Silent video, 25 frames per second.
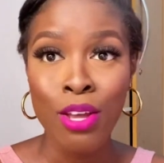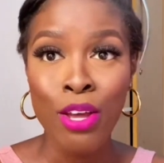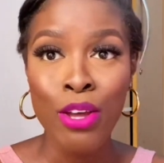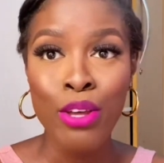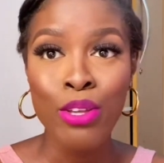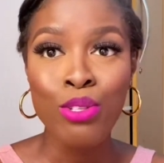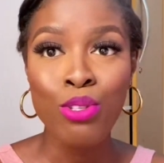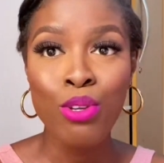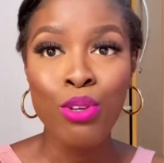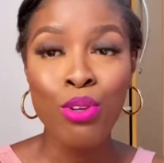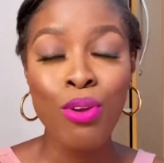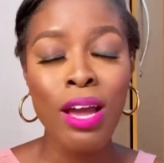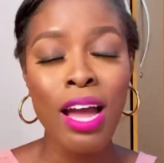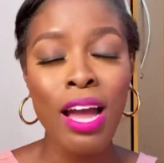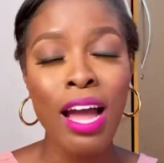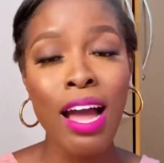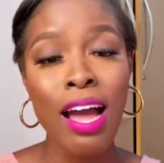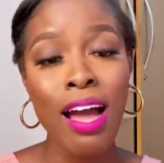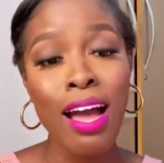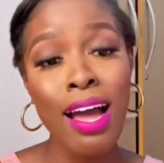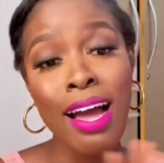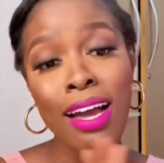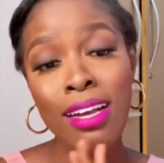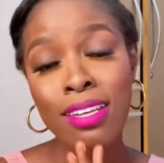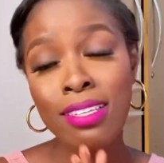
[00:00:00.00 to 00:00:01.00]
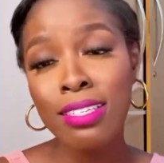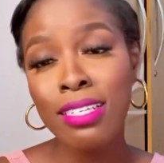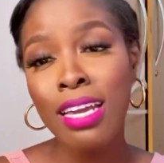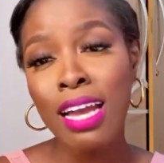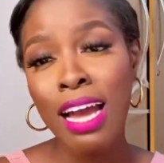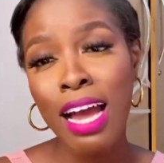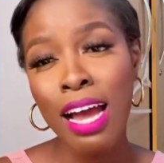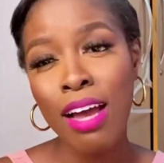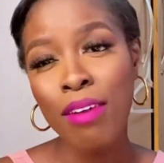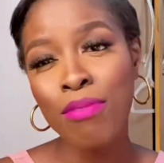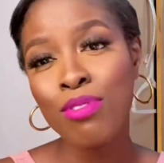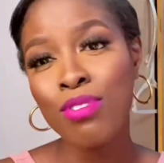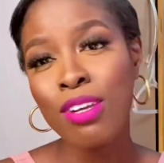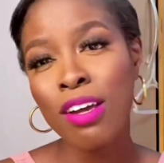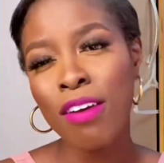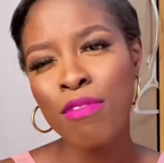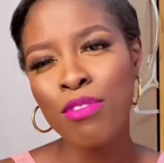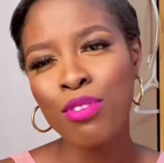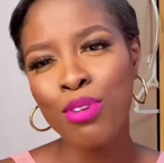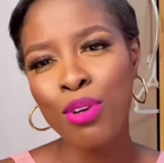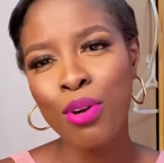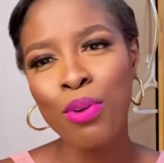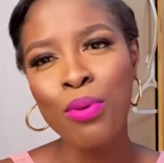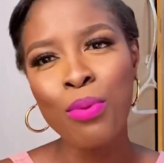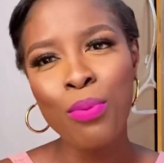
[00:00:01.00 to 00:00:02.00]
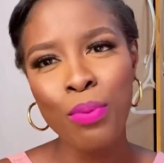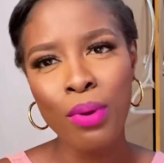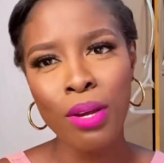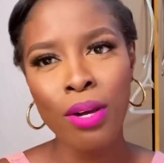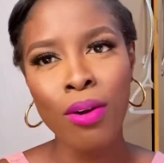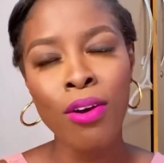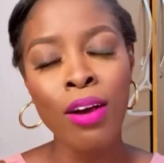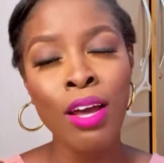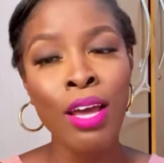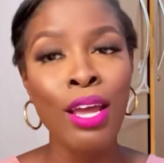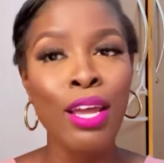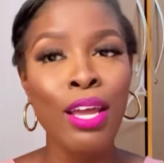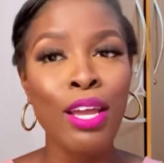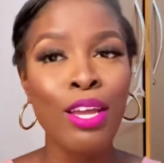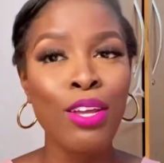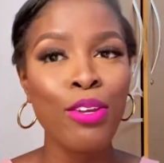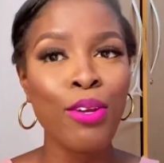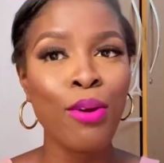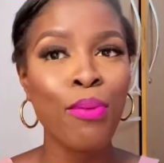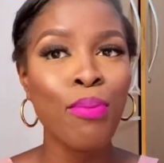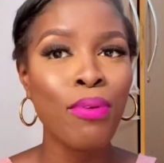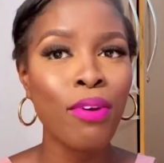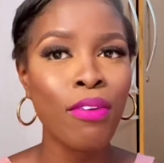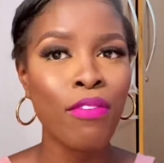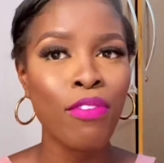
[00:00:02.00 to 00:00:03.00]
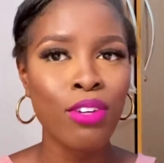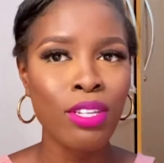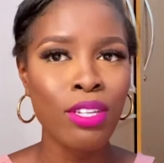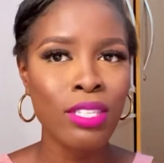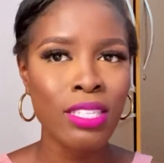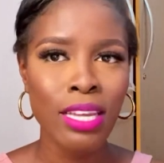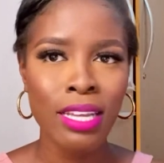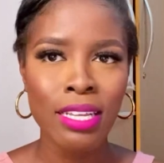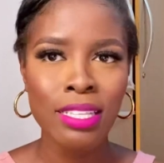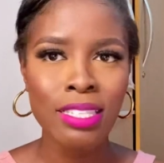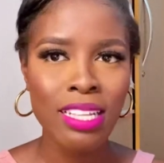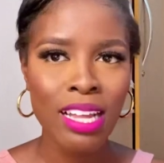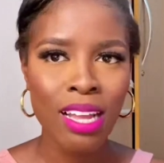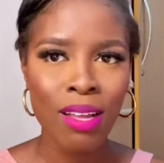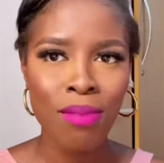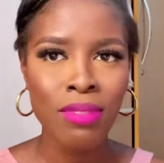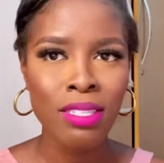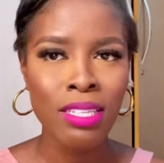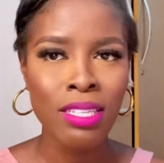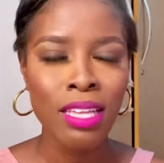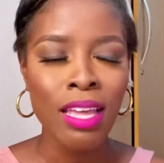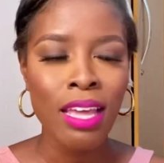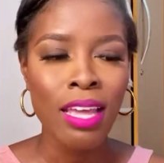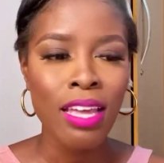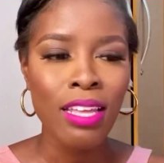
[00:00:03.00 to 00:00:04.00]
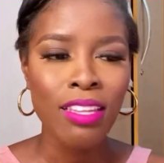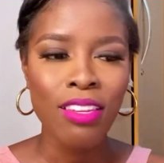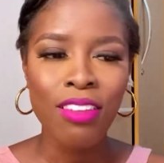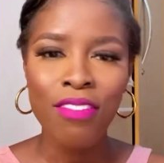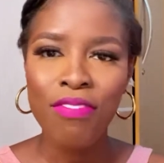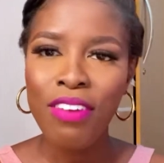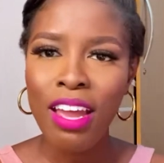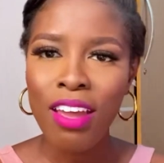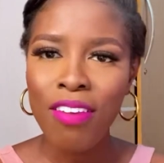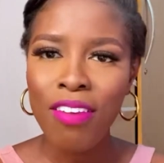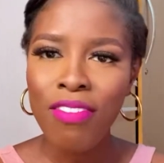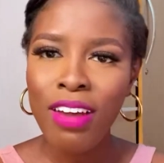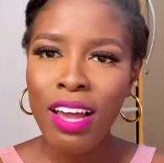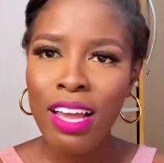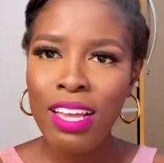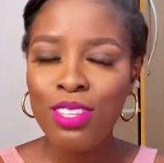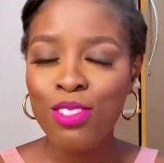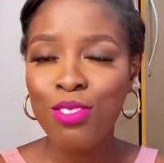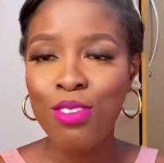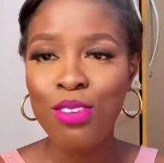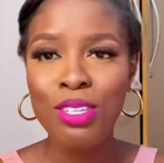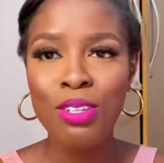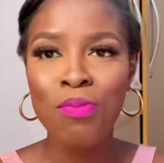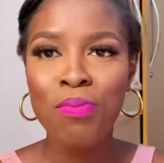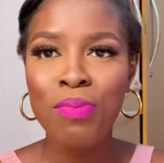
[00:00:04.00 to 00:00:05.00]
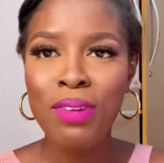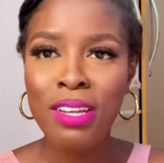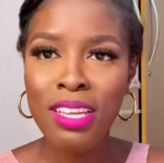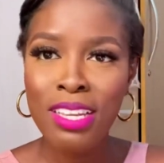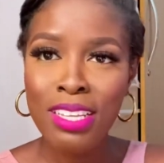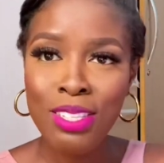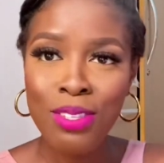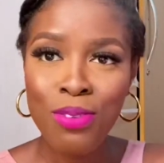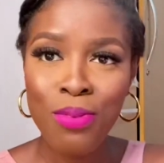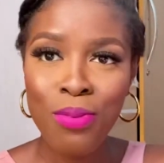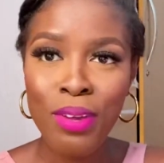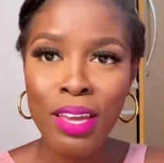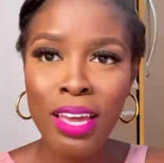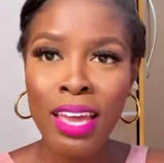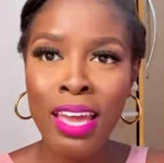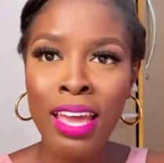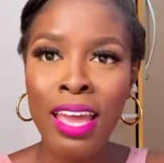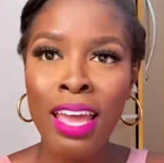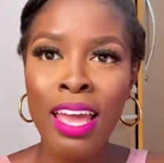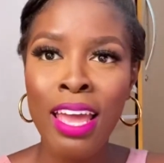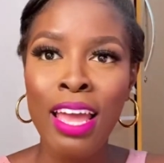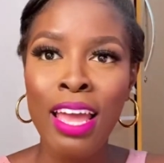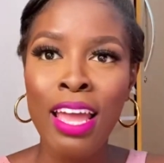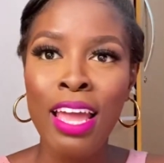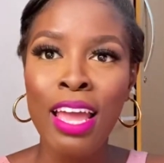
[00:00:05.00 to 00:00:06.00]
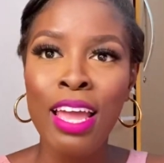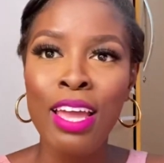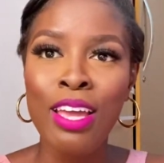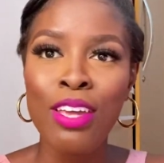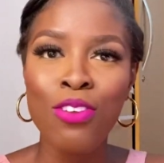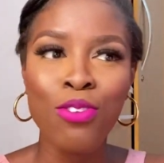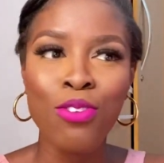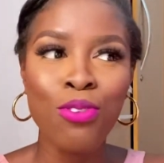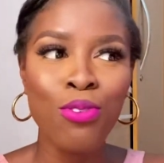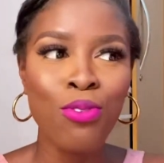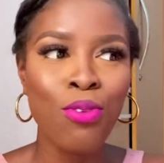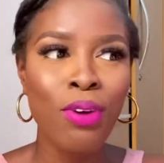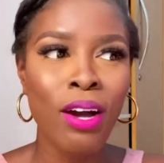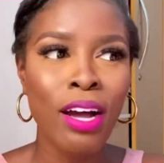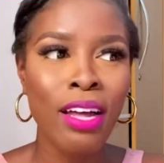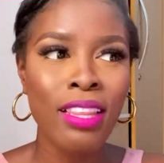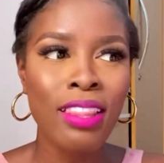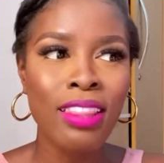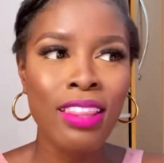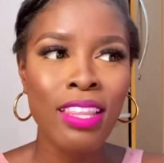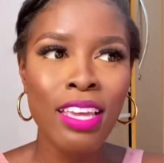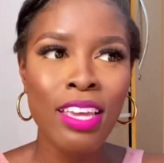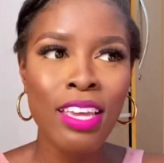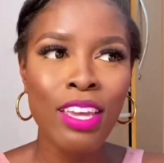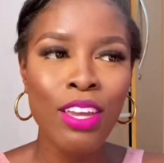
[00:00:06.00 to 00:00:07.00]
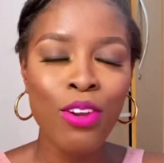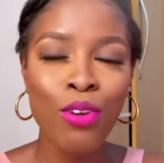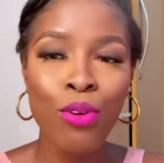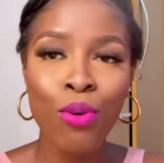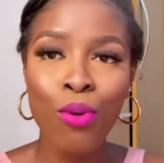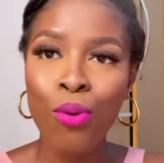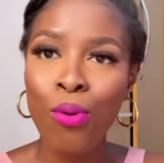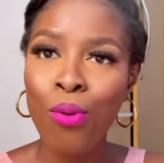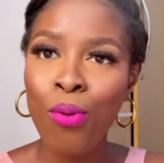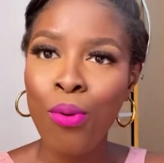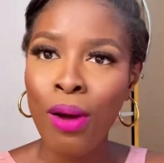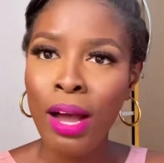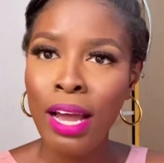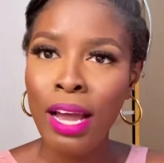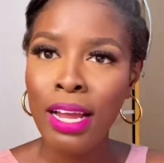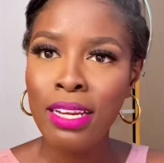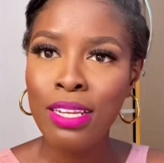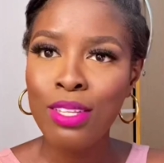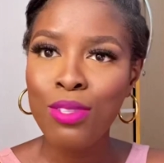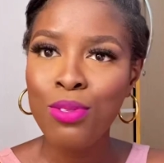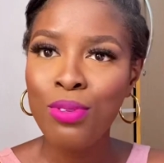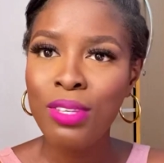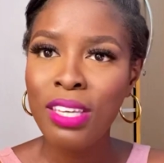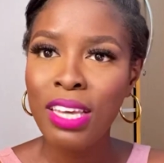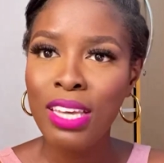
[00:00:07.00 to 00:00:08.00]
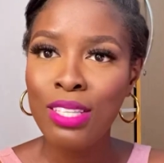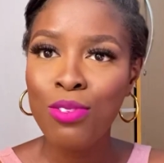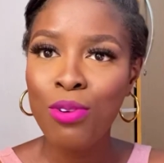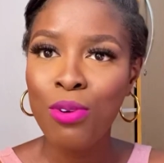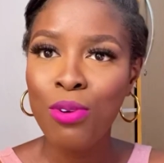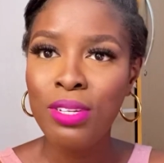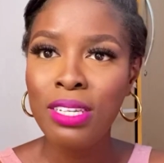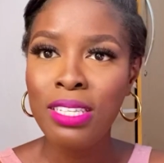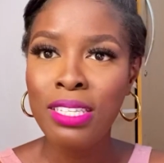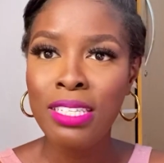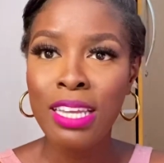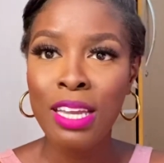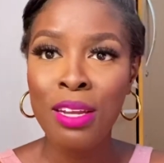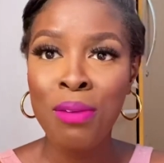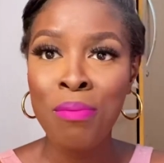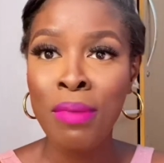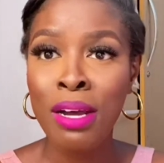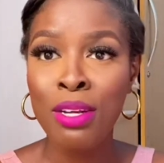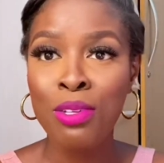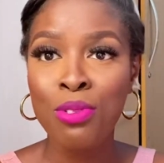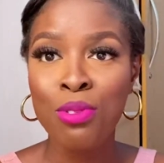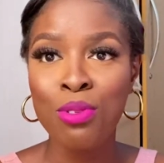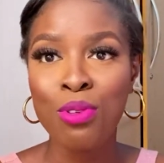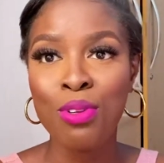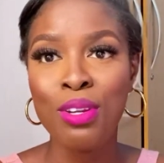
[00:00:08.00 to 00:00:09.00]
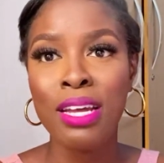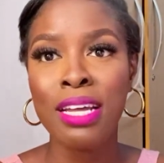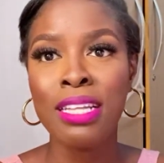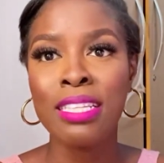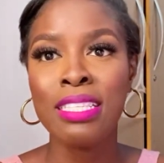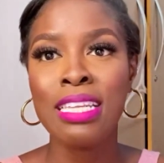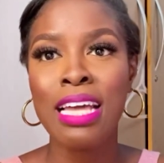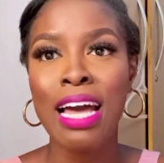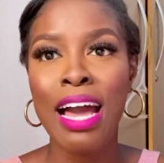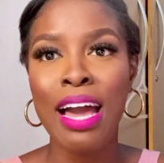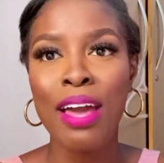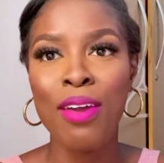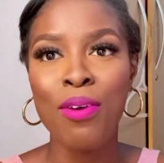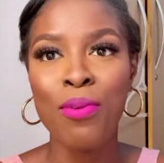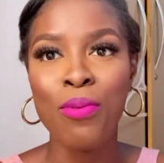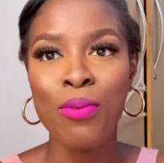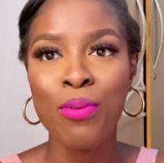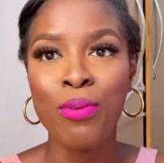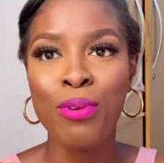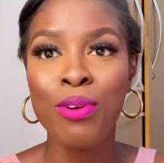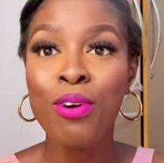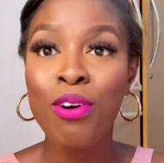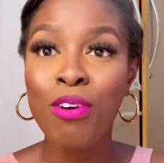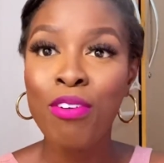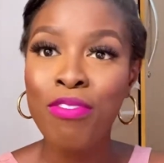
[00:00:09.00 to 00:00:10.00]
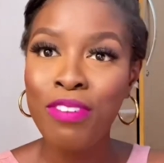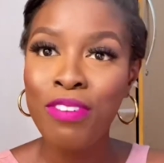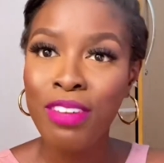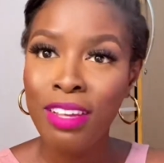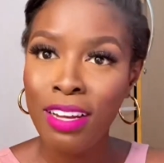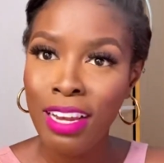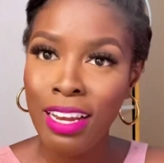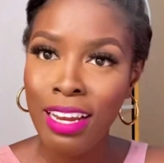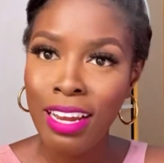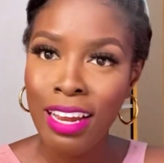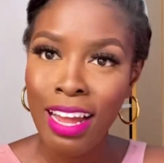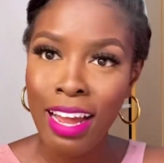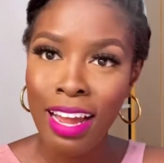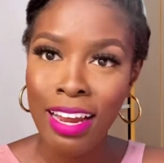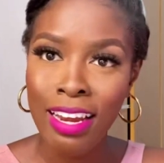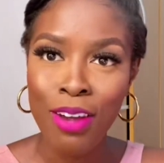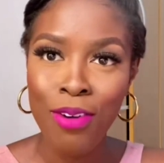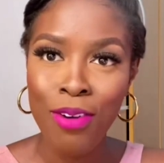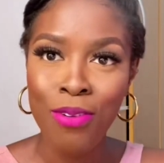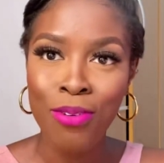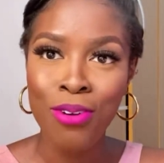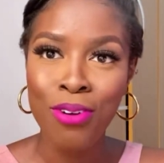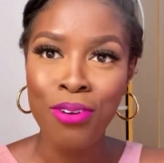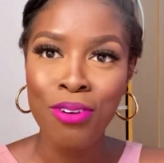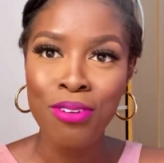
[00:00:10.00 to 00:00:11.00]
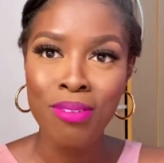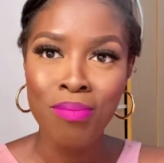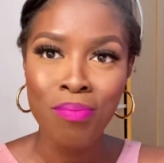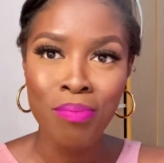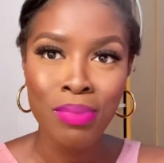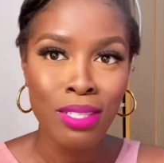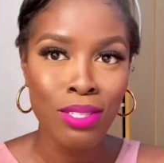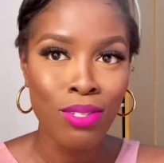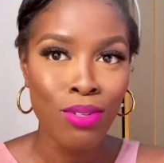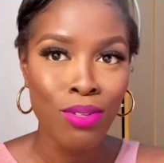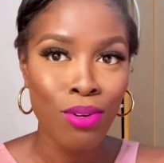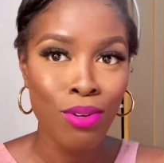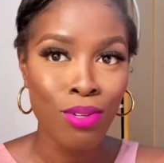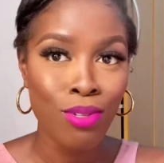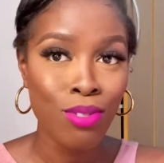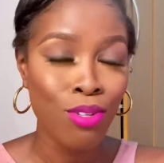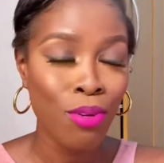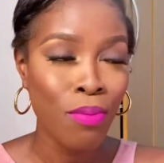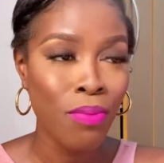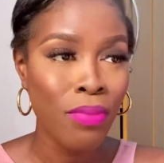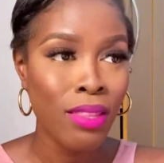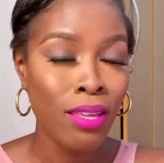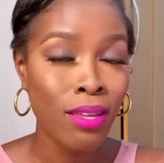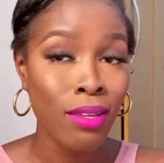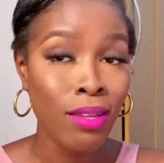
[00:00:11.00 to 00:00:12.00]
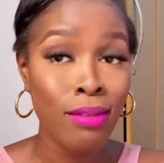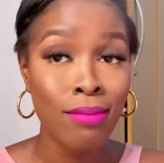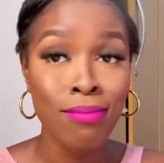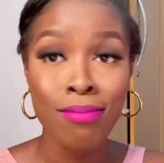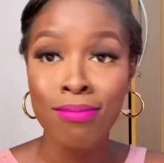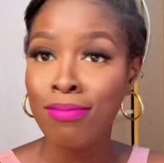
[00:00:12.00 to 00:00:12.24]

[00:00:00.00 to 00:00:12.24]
So you actually have to have done well in your previous exams. The Viva is not the place where you are thinking, oh, I need to get all the 10 marks so that I will not fail and I will not repeat or something.